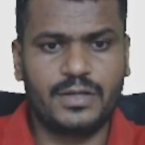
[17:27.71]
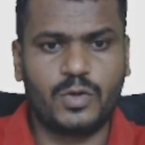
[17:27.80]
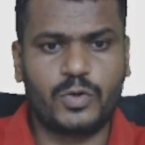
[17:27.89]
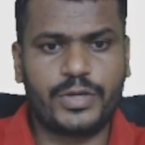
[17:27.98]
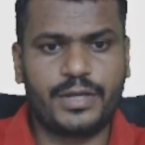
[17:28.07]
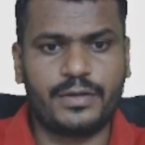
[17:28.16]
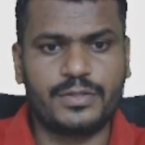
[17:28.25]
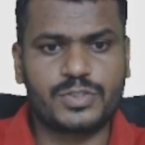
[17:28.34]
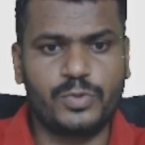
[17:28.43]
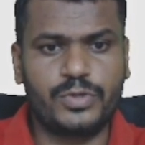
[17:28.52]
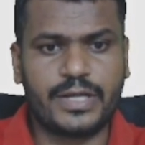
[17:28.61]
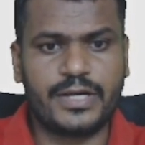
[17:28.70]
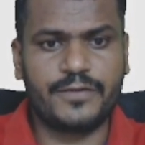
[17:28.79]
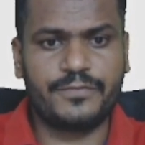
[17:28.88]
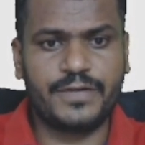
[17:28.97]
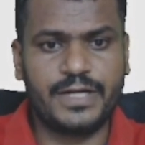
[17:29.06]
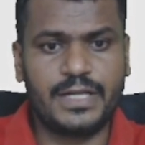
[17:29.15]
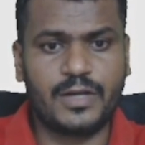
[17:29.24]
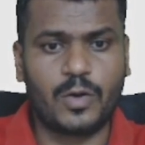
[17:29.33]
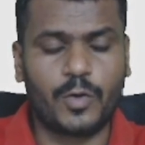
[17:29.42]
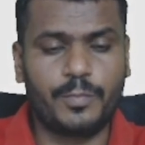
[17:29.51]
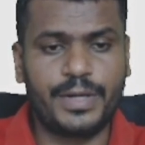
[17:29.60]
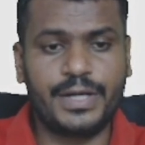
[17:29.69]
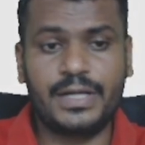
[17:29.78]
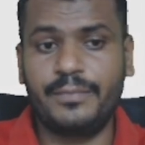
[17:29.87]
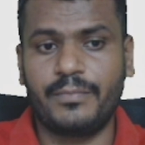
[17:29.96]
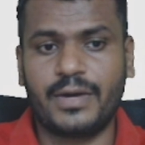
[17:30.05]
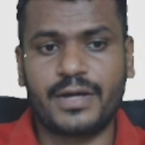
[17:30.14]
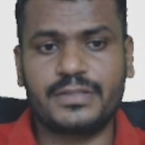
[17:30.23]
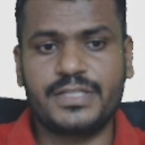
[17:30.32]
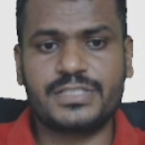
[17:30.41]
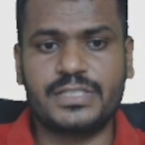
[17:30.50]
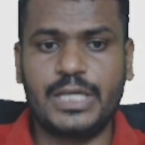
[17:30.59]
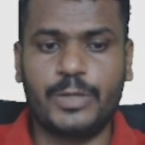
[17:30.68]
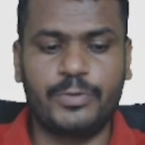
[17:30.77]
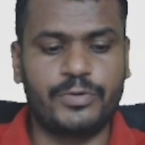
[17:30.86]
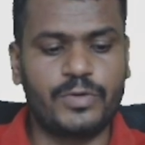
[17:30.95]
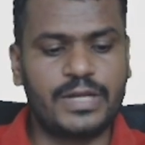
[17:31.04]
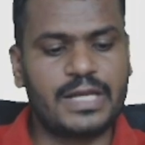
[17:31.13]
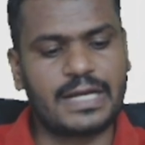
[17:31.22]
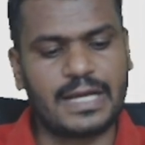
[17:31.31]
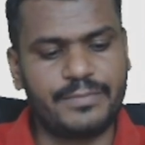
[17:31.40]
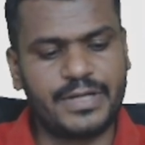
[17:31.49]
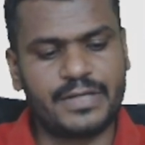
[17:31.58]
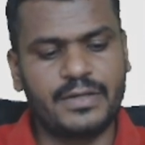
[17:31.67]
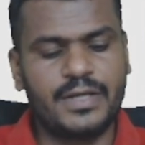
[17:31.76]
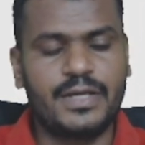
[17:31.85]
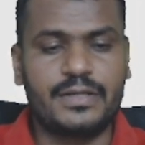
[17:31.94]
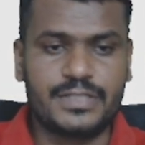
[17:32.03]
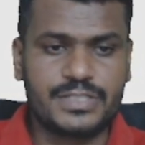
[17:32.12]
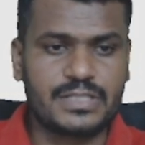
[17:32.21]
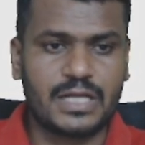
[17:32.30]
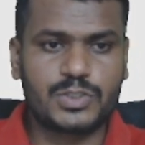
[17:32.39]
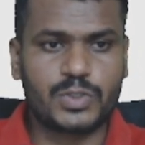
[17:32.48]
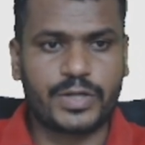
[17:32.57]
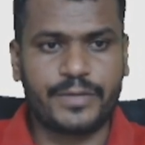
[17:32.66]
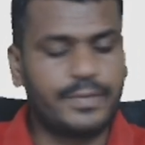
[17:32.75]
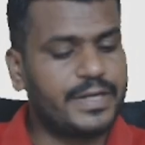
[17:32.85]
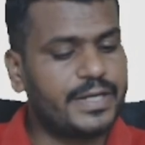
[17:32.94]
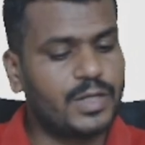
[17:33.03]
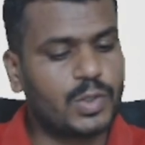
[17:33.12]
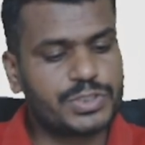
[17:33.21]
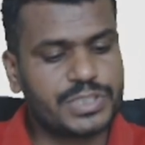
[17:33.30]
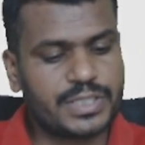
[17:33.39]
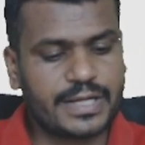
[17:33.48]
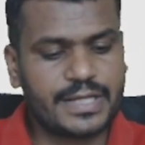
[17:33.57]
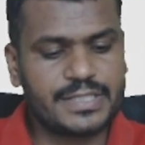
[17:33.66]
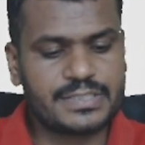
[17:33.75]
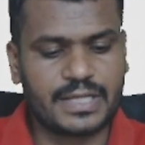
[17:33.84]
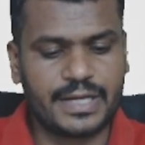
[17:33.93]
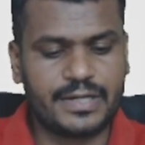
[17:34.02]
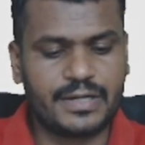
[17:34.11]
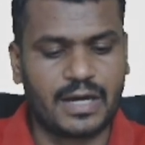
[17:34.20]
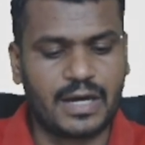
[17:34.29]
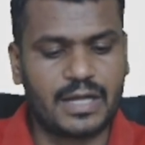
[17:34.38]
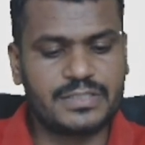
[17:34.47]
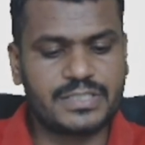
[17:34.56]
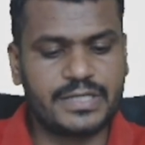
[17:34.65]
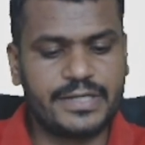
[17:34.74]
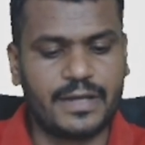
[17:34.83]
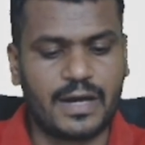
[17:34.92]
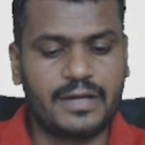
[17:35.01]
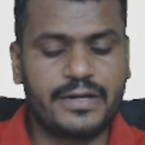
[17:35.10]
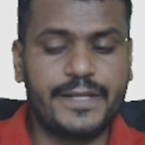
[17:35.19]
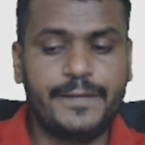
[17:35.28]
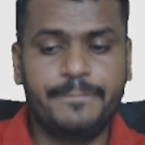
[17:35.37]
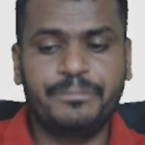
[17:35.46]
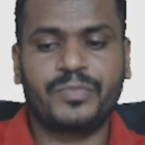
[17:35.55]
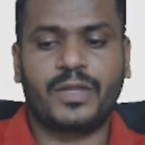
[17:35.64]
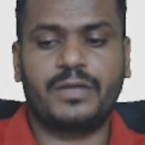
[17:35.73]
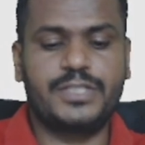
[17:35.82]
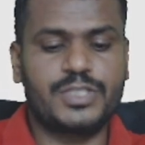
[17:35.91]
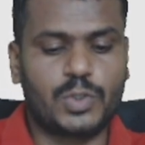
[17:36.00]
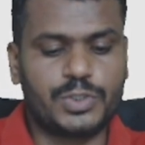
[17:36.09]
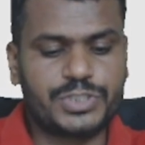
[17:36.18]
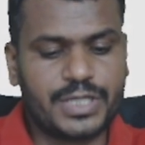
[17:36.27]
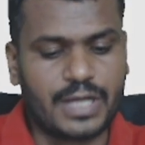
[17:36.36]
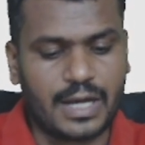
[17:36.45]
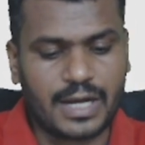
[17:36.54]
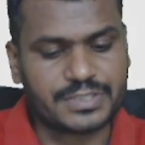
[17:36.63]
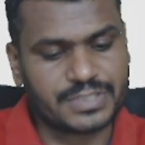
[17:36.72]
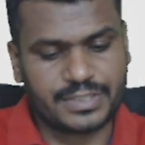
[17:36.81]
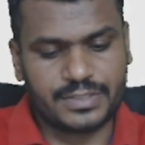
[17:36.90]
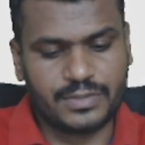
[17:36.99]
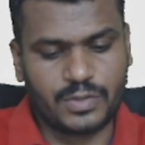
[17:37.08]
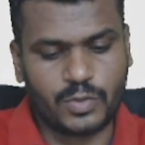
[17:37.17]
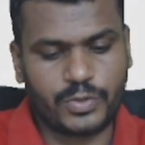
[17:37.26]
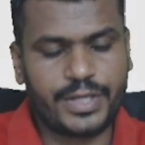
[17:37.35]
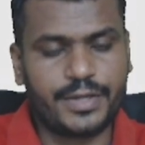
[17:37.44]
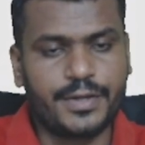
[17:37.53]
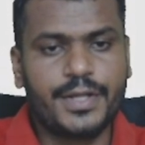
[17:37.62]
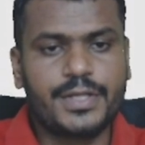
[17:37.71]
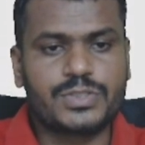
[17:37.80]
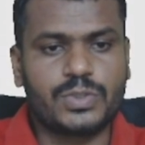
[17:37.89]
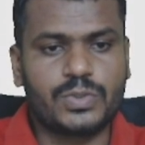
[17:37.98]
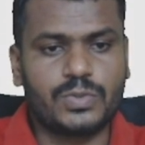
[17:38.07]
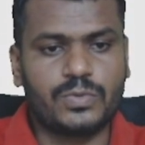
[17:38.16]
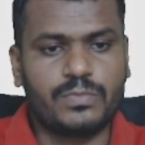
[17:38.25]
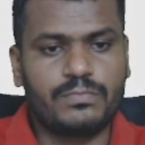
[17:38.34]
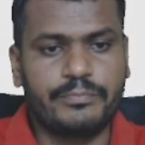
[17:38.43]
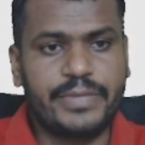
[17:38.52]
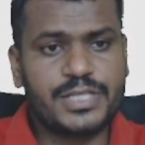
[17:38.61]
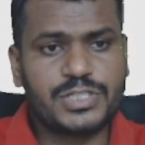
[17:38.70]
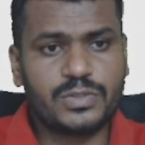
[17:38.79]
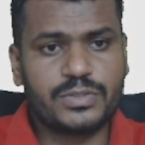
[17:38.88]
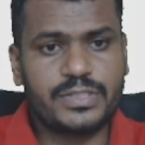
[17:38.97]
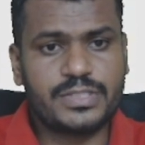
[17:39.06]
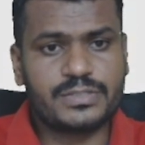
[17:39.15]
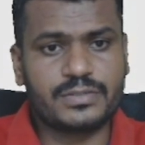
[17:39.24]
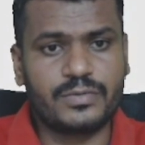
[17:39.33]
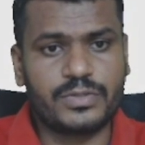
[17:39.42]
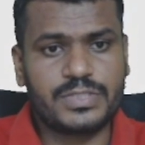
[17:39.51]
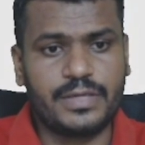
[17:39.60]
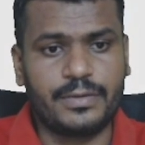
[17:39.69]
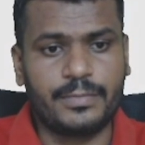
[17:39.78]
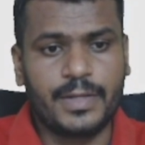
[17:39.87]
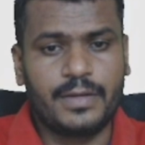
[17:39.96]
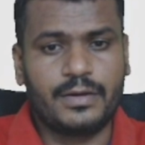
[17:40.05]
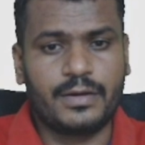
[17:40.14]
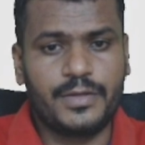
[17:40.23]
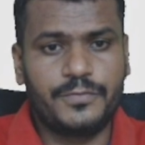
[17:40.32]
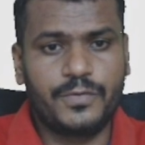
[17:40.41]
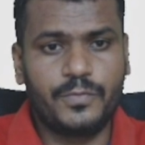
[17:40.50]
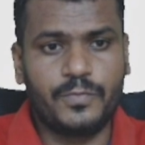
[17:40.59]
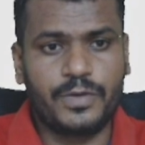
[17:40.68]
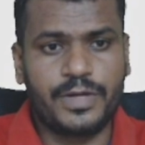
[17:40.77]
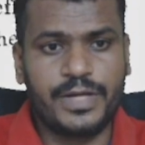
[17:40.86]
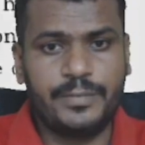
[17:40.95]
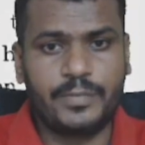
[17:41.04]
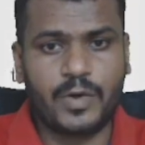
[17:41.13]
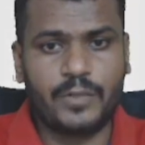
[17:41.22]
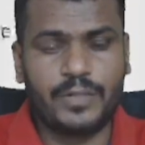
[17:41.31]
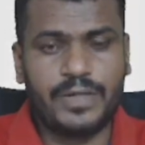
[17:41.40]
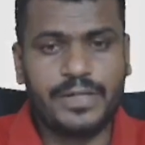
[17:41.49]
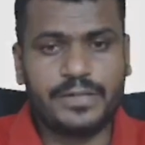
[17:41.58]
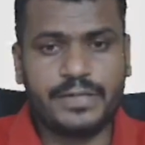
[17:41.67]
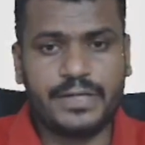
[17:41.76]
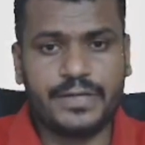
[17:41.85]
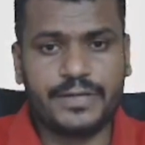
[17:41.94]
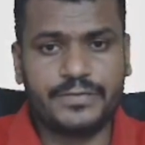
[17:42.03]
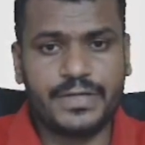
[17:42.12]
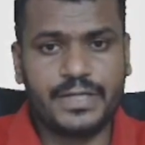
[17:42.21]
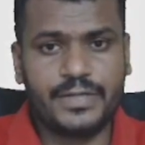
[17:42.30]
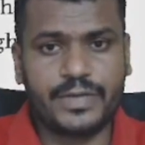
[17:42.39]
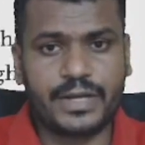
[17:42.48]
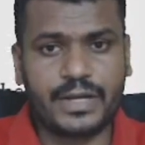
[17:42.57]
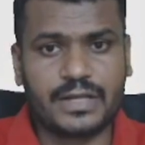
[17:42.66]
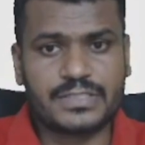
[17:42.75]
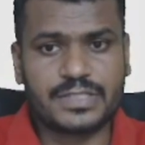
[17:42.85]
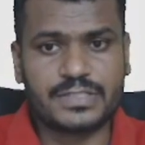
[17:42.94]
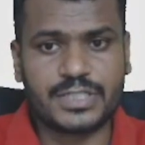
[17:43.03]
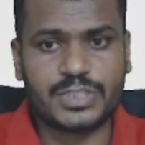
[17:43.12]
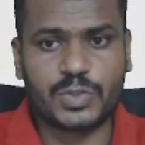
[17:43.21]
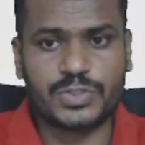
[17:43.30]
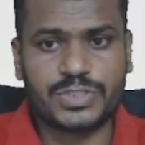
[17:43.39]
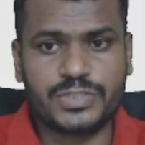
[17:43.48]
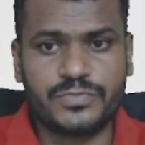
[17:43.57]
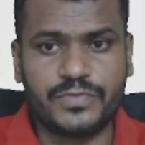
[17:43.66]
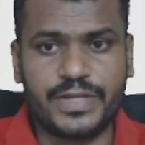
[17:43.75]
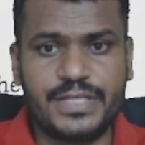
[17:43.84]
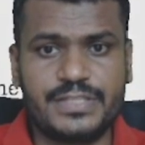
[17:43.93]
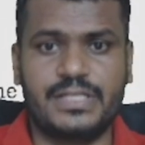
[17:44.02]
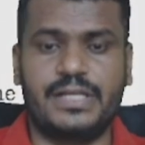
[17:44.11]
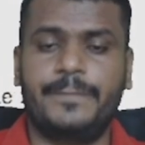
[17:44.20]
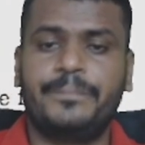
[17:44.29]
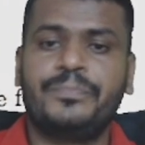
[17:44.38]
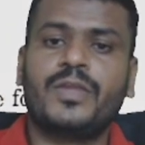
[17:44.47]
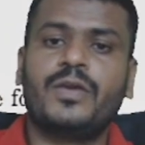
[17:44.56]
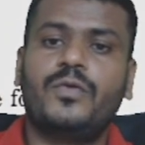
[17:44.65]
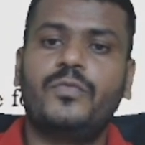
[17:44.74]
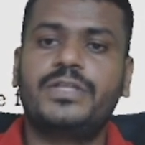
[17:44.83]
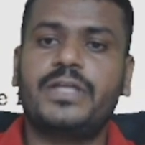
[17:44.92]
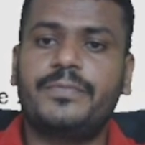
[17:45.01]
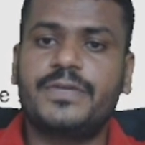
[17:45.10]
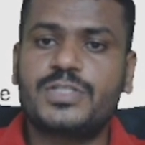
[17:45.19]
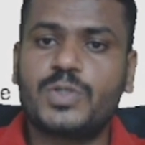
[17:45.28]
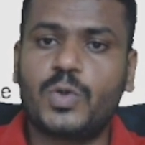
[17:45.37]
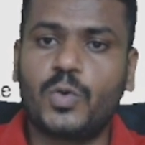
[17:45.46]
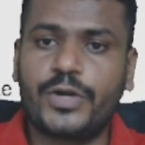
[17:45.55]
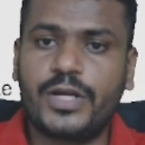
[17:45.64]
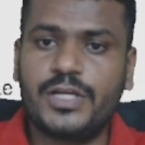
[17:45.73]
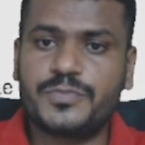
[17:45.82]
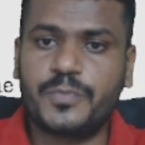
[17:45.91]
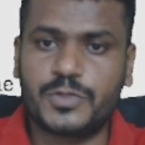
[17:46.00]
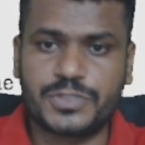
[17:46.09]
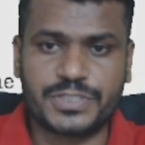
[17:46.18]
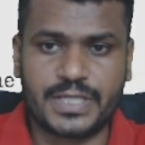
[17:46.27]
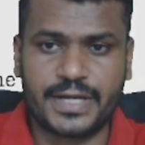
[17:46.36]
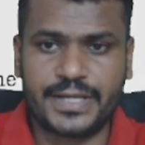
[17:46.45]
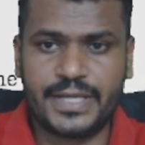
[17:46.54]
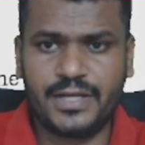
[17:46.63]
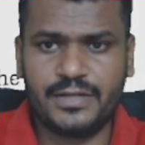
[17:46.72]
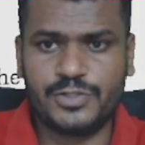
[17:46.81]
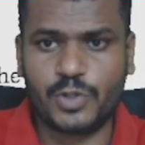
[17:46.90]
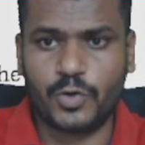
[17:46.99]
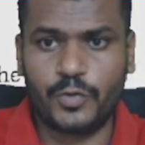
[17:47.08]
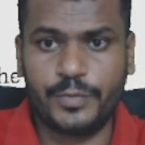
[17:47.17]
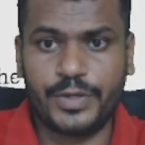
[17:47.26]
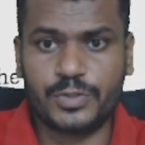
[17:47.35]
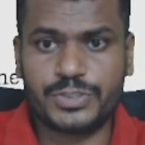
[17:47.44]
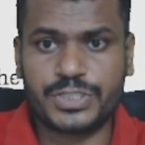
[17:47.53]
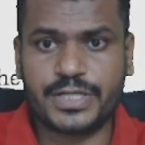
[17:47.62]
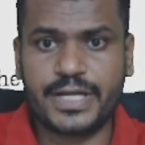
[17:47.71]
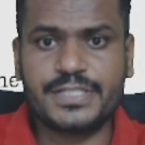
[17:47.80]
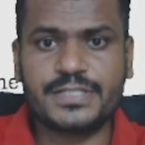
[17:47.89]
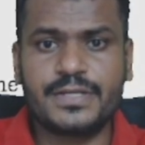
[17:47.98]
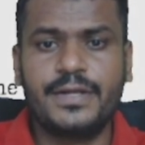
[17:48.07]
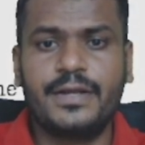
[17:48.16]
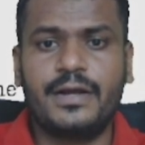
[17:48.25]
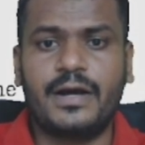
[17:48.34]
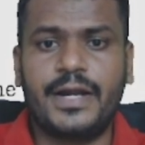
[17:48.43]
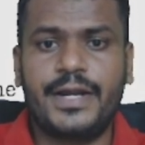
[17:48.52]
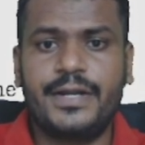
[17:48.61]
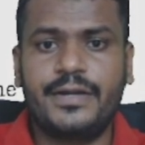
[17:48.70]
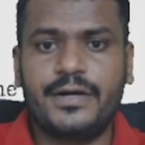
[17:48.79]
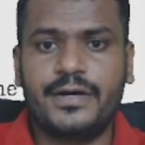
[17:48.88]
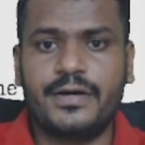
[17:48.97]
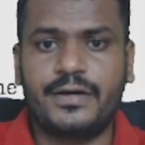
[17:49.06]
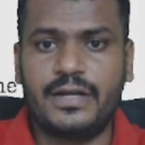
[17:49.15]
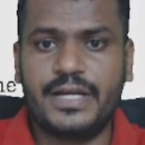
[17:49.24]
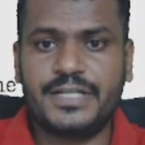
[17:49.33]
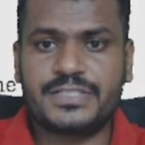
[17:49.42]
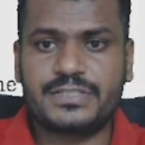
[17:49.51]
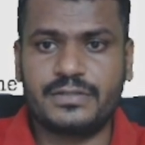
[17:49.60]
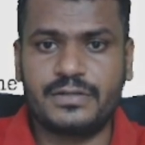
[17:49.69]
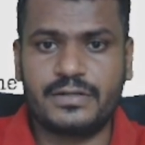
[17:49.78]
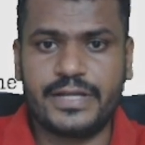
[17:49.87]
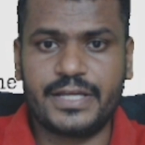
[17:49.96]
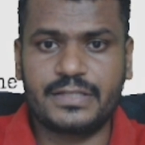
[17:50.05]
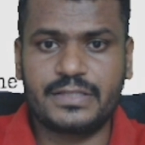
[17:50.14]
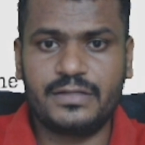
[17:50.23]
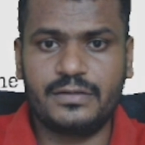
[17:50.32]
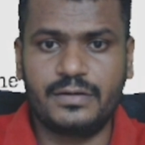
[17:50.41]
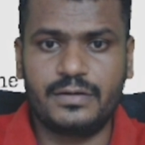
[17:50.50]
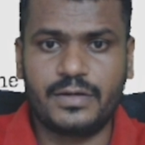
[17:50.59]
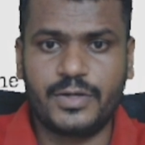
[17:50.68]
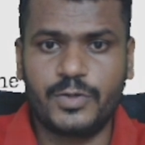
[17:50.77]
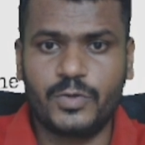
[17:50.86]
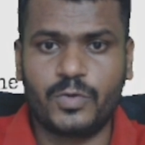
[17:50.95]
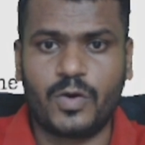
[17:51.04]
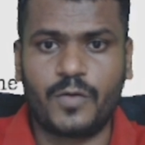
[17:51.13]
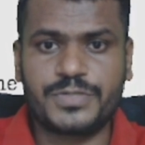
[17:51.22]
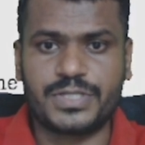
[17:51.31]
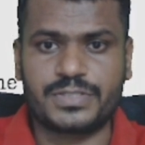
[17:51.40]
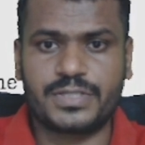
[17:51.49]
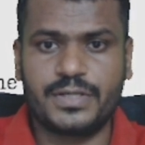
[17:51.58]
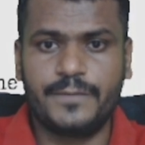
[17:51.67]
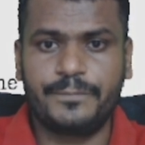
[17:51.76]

Okay, so you can definitely confidently mark this equatorial climate. This is also repeated question, guys, and already this question asked. Okay, so based on this, see, if you read properly, then definitely you can answer such questions very easily. With reference to Coriolis forces, again geography question, guys, and let's take the options.